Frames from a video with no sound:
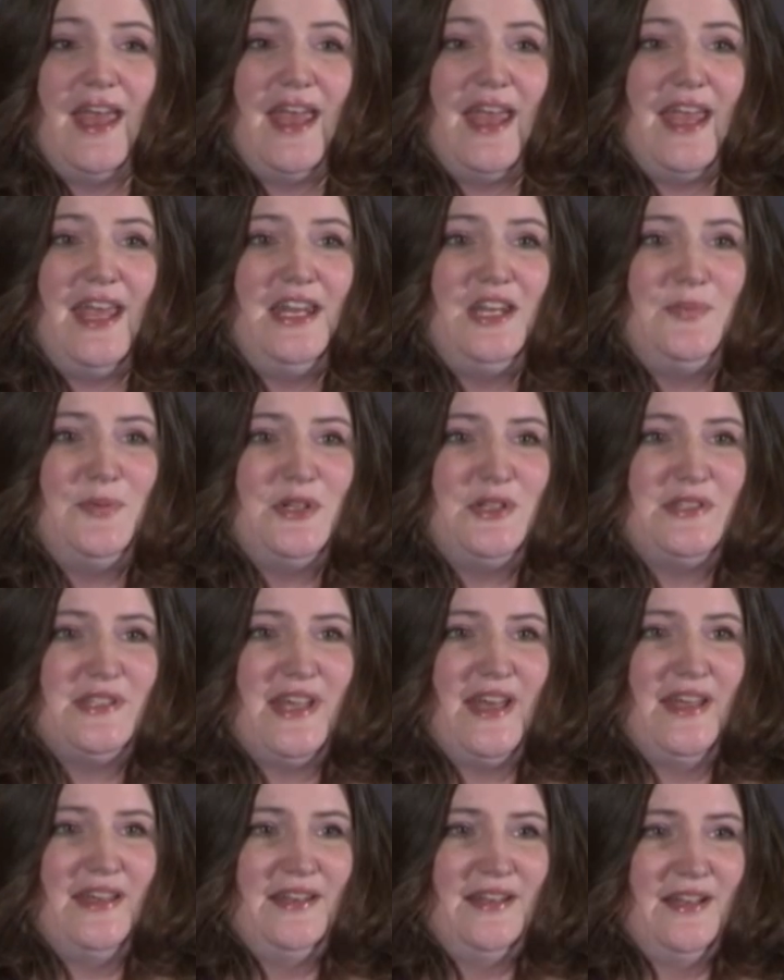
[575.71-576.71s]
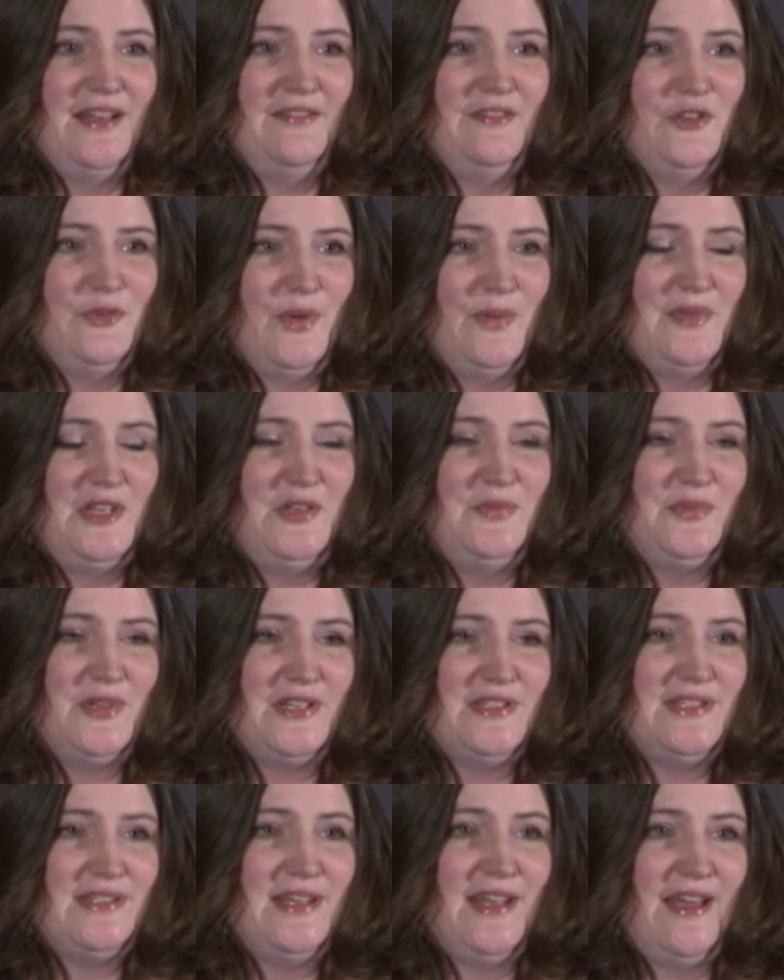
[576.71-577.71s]
80% of the women in
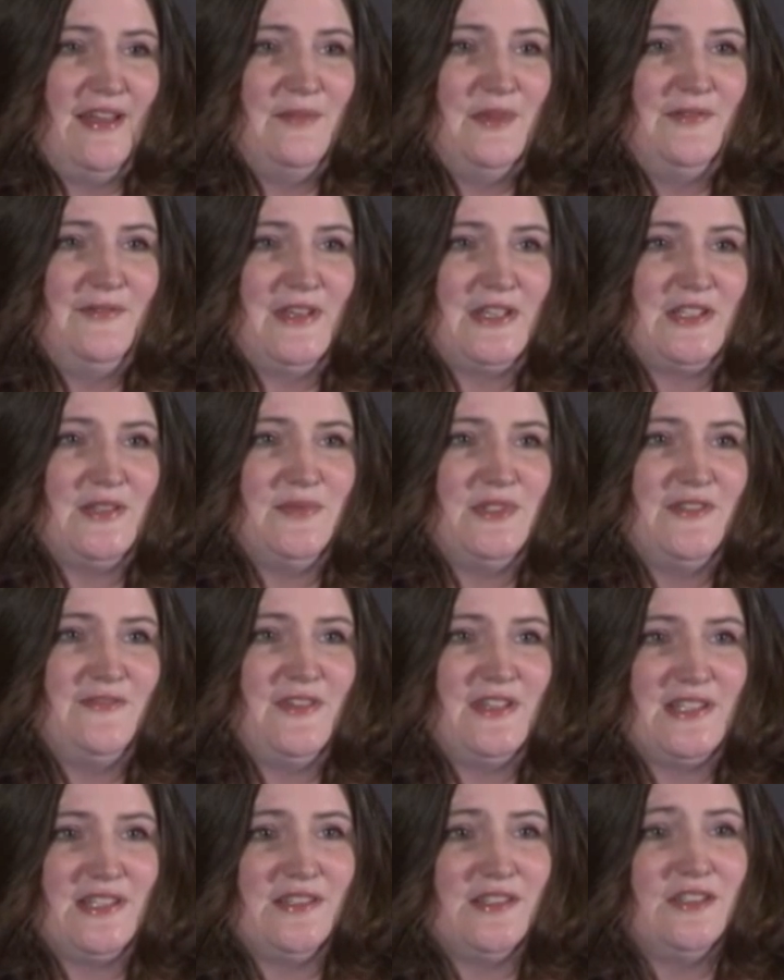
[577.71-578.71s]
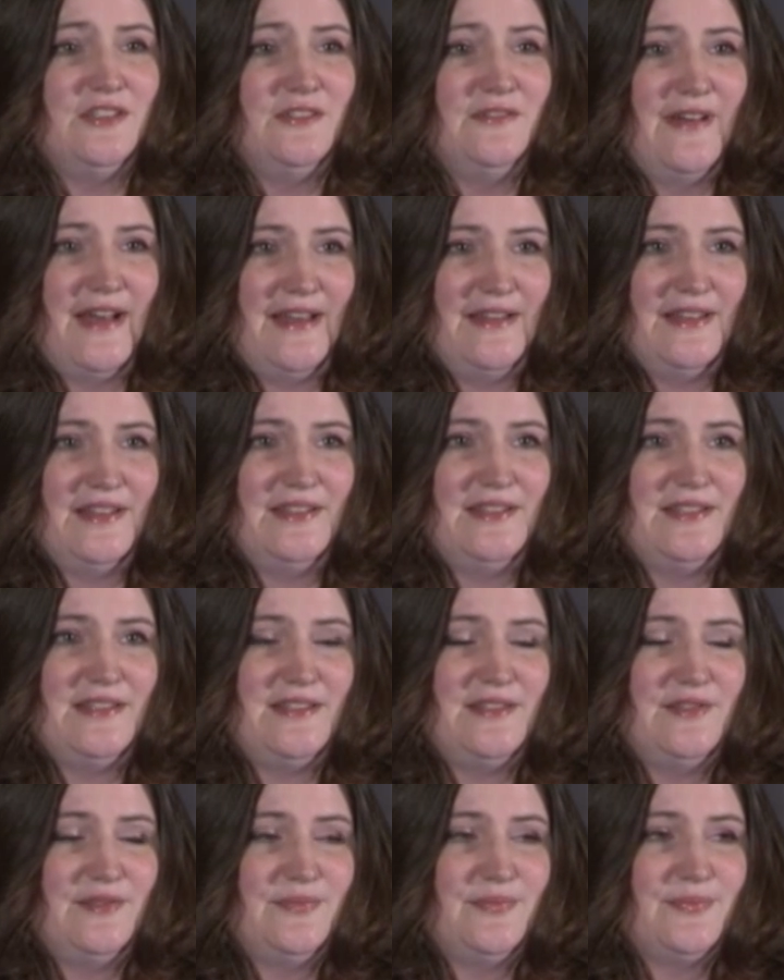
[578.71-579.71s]
prison have been victims of physical violence.